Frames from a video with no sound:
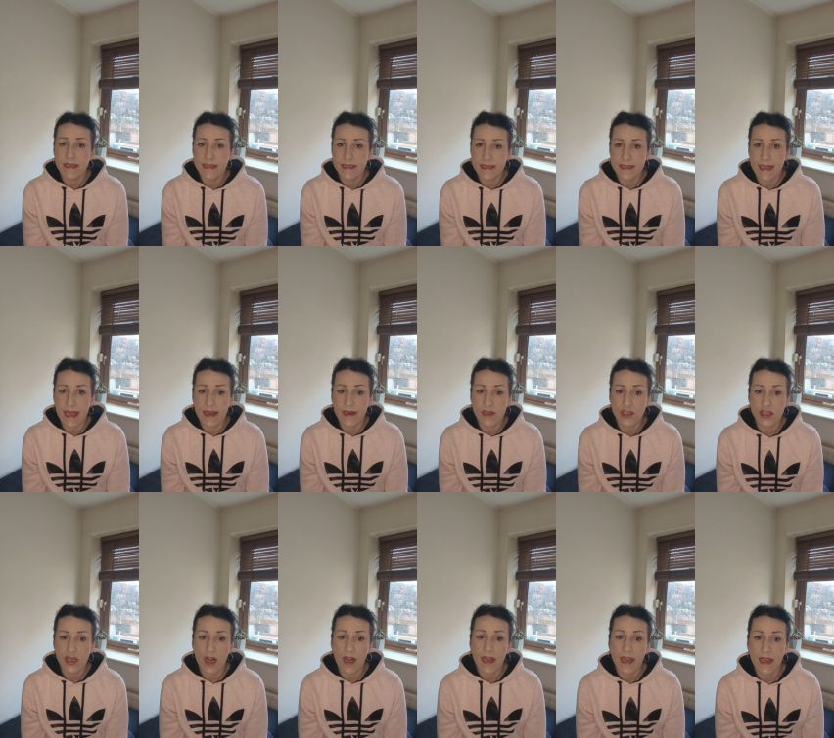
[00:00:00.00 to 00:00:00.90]
It's
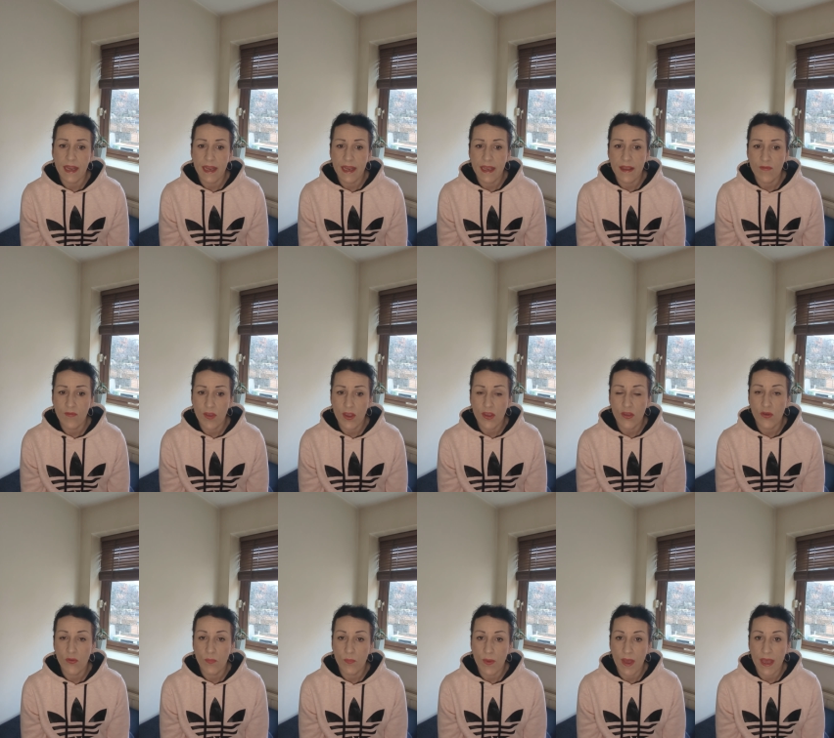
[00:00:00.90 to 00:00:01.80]
actually giving
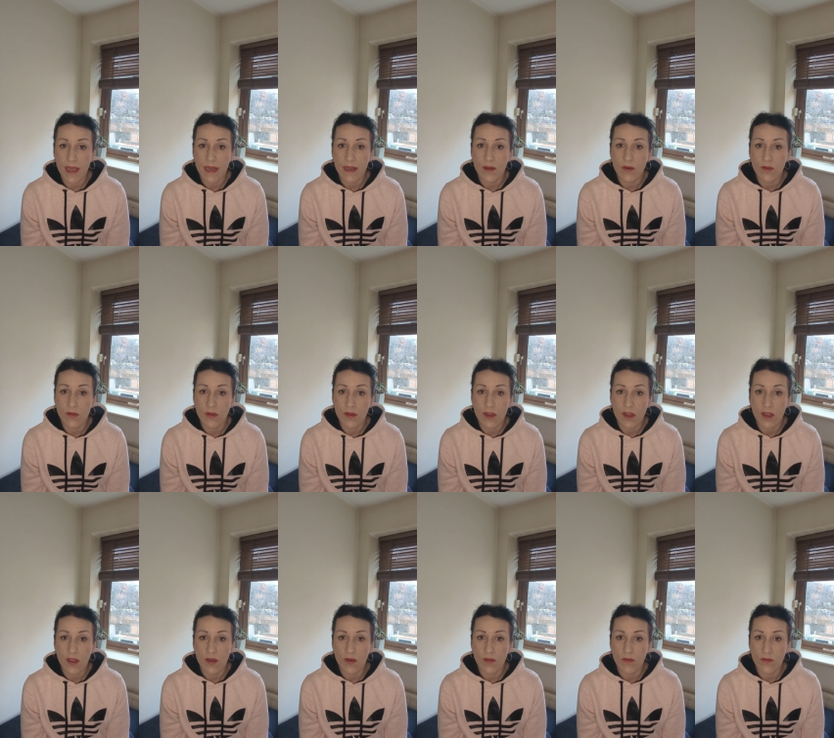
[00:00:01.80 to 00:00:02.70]
you pain on
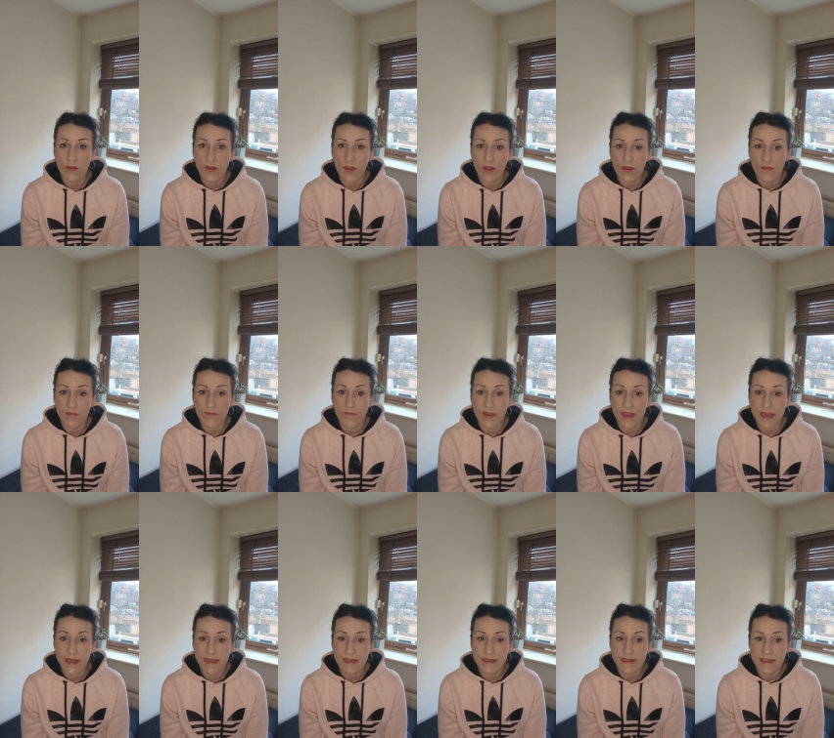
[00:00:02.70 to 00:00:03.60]
the on the
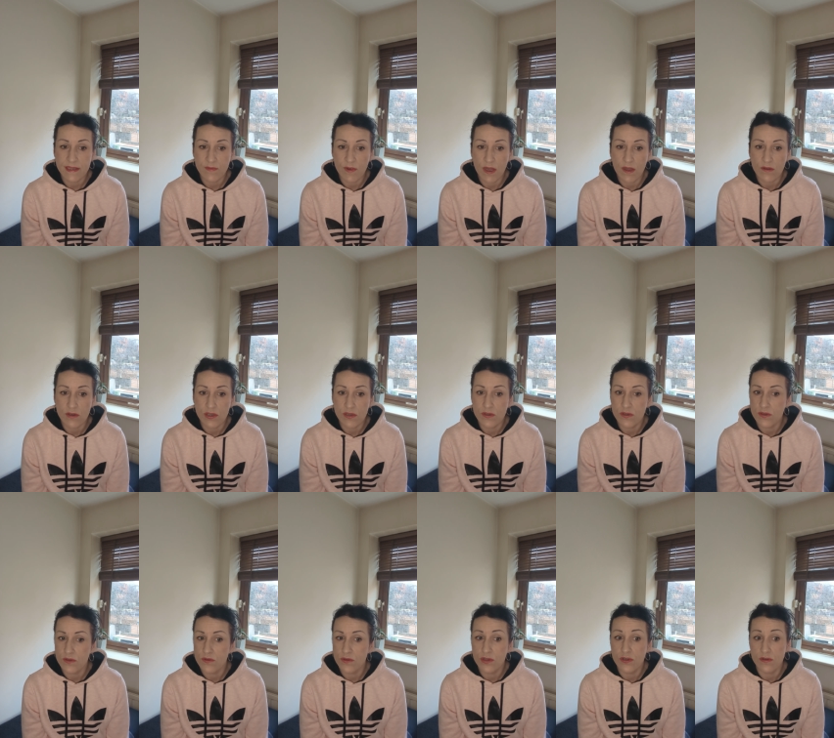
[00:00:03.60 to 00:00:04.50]
feet as well
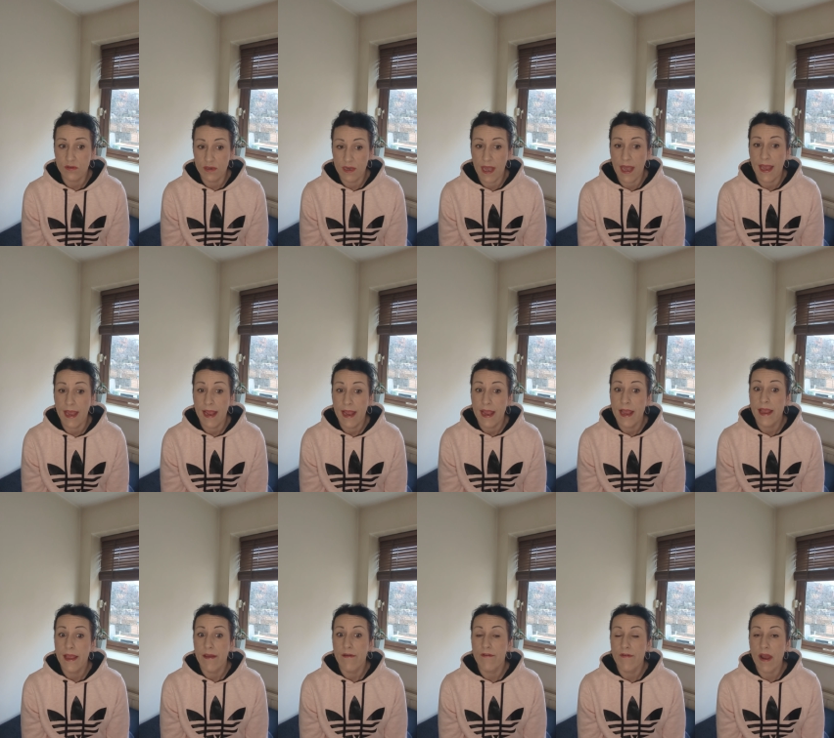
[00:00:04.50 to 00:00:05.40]
due to the
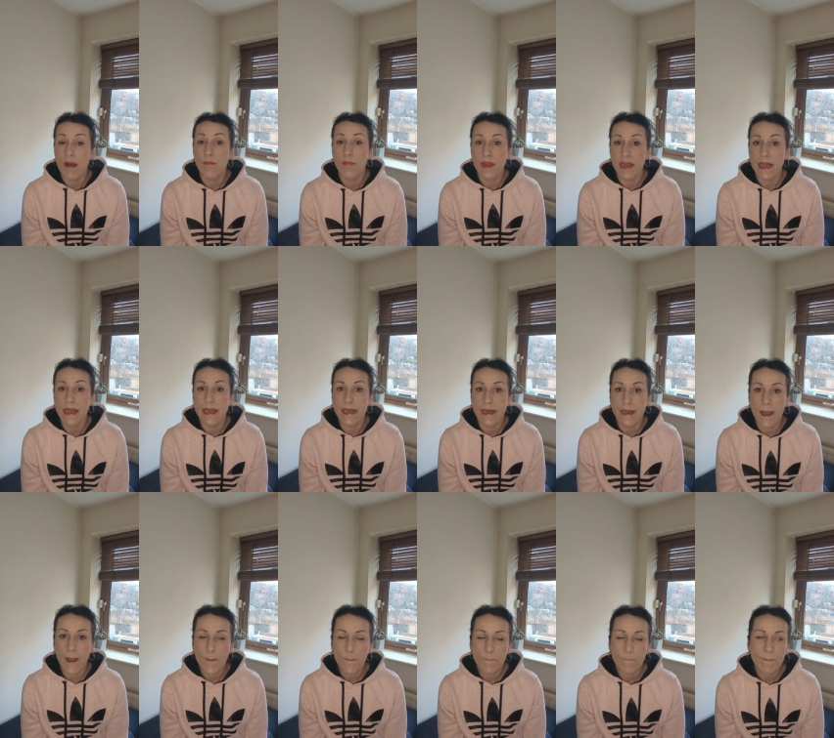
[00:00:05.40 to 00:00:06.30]
rubbing.
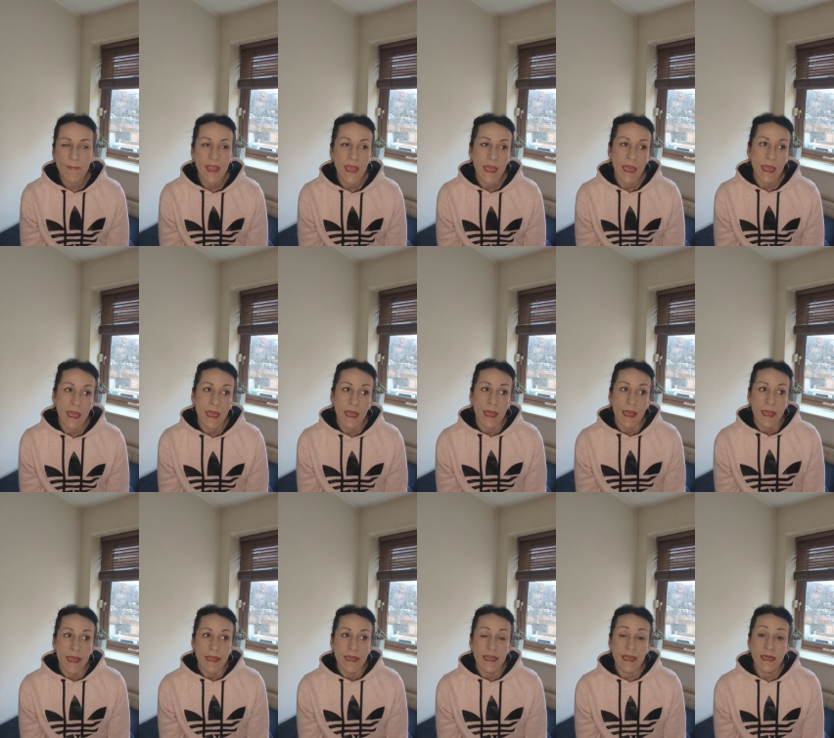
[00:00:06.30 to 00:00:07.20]
Yeah.
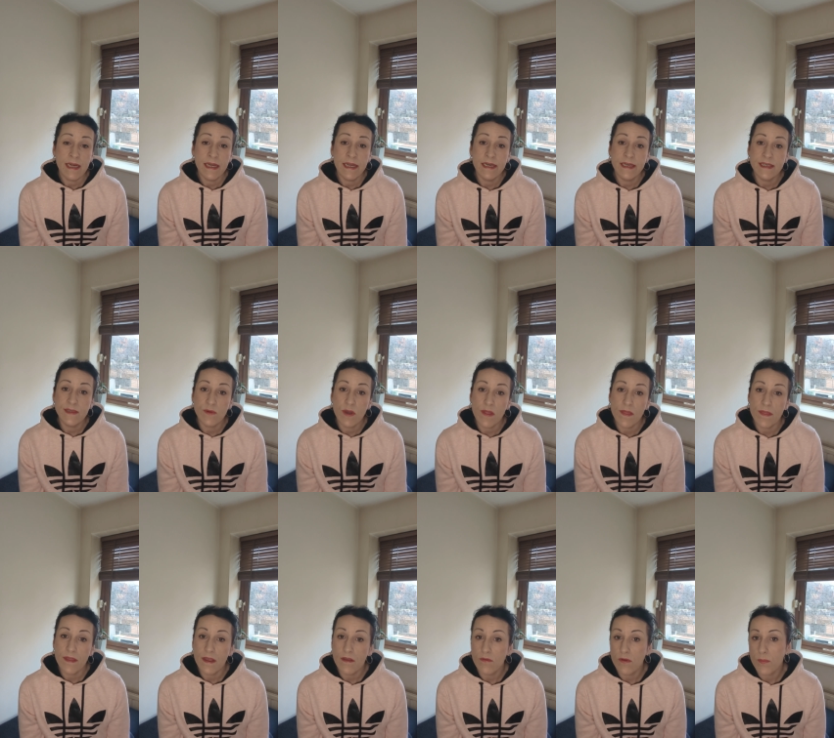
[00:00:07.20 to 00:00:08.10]
Then there is one
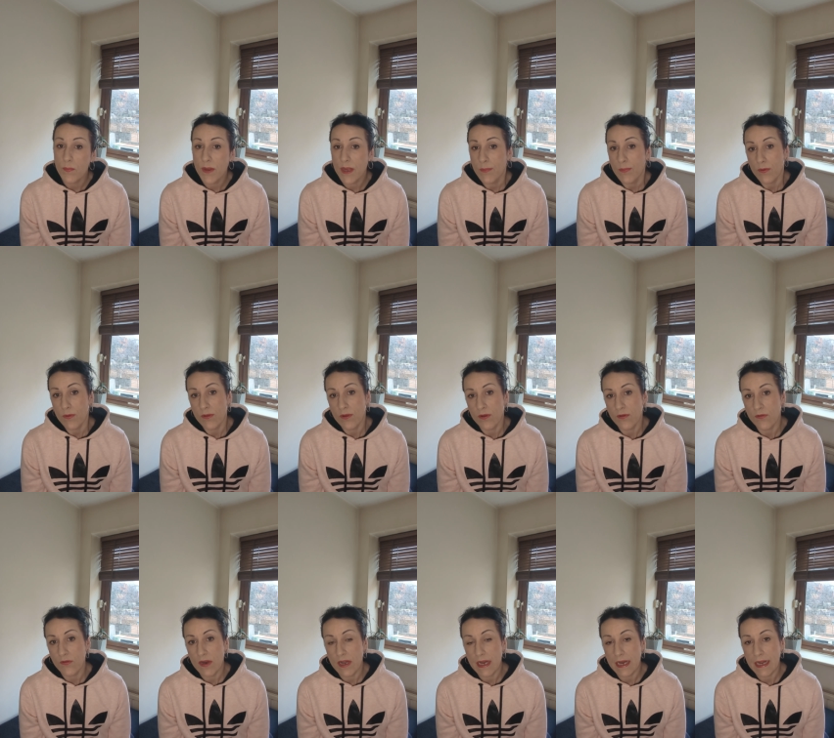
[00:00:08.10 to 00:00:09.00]
thing what people
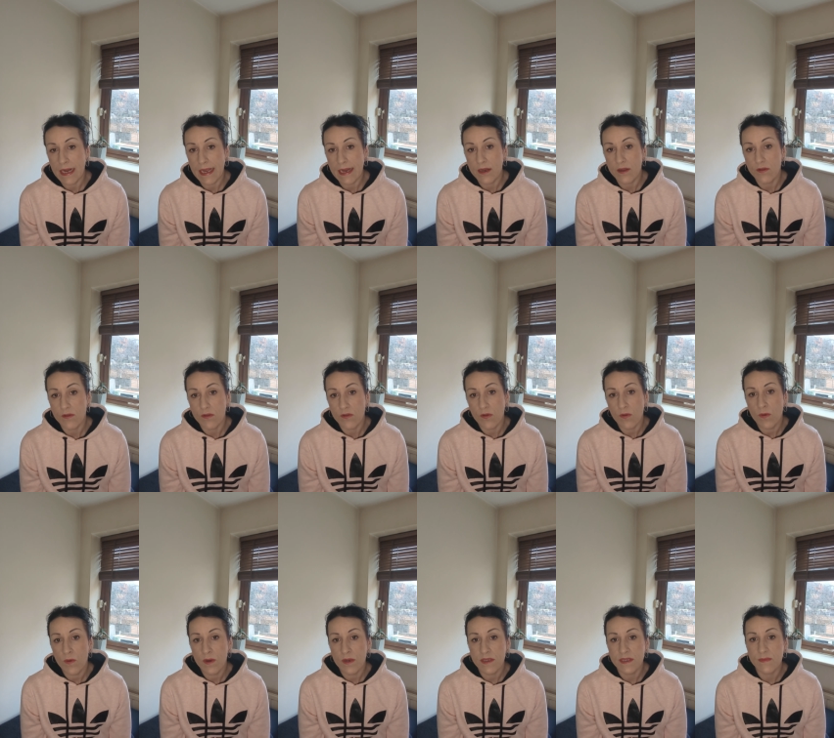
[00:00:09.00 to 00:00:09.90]
don't really like to
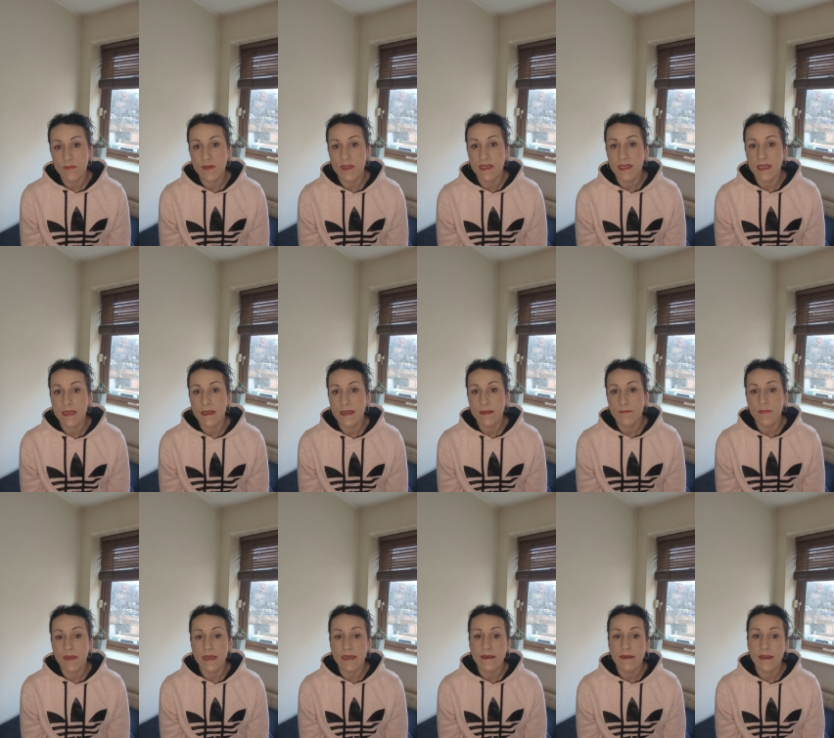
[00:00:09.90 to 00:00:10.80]
talk. It's a bit
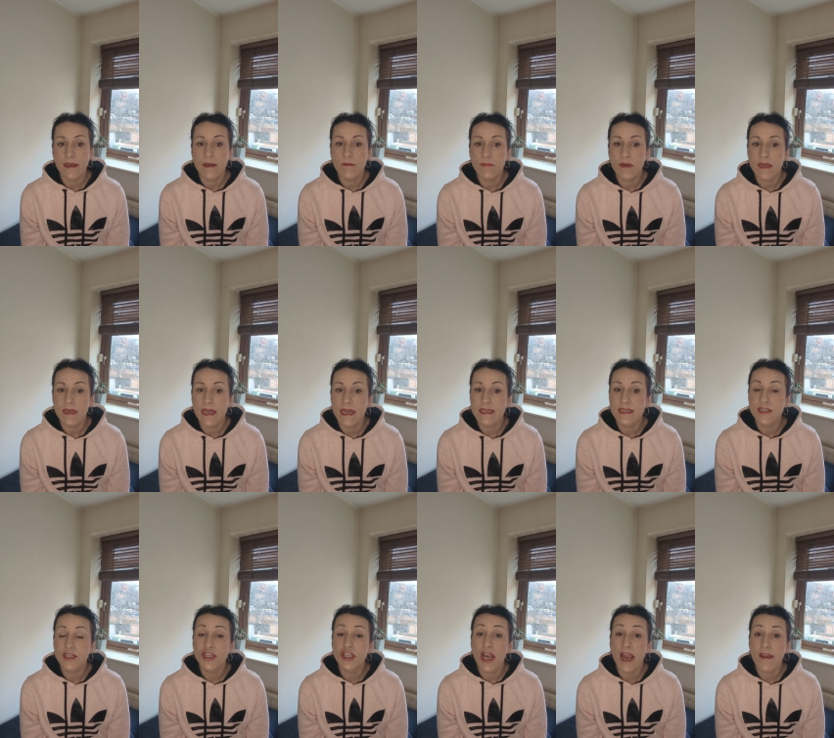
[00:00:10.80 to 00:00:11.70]
intimate, yeah, but
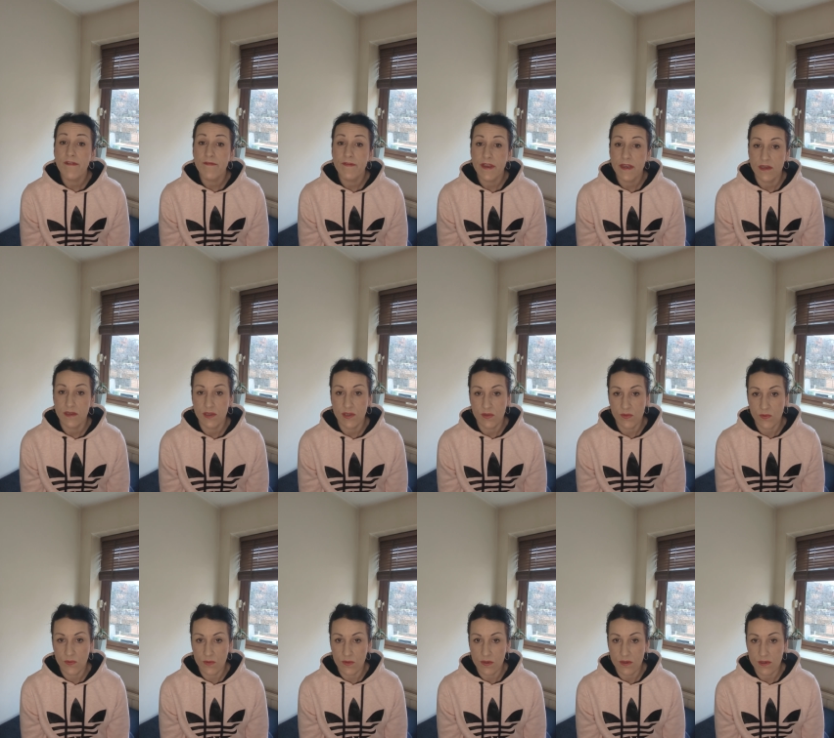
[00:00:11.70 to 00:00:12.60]
that's chafing
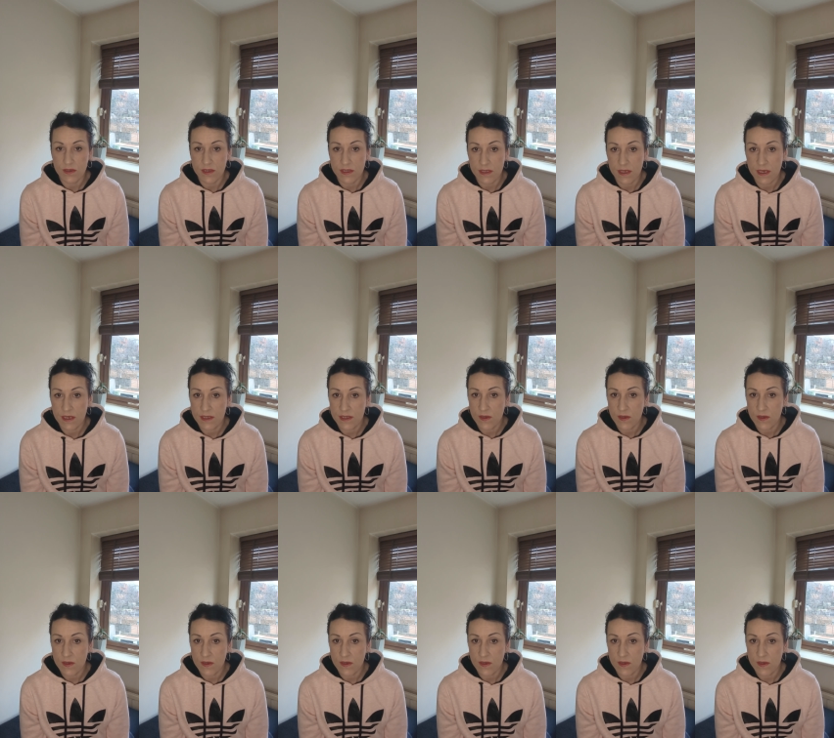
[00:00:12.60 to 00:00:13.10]
sores. Yeah.